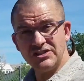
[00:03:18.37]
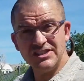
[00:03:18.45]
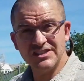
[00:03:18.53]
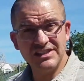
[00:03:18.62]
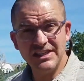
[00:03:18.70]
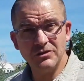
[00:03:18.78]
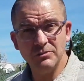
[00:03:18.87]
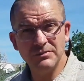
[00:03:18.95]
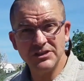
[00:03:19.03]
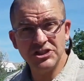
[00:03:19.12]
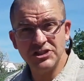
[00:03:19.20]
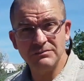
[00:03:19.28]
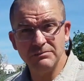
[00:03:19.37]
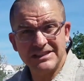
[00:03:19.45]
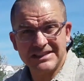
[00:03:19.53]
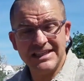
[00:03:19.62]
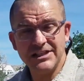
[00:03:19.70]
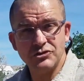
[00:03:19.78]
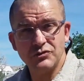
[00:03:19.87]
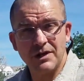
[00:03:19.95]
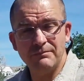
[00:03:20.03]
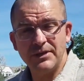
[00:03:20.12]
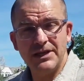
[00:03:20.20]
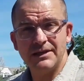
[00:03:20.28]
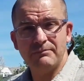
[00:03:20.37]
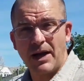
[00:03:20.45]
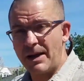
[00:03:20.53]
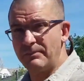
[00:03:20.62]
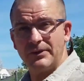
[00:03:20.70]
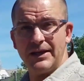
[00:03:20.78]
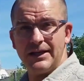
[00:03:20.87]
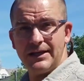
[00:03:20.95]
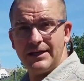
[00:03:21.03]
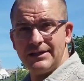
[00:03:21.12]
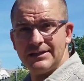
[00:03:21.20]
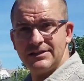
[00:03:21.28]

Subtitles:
single mesquite shrub being populated in this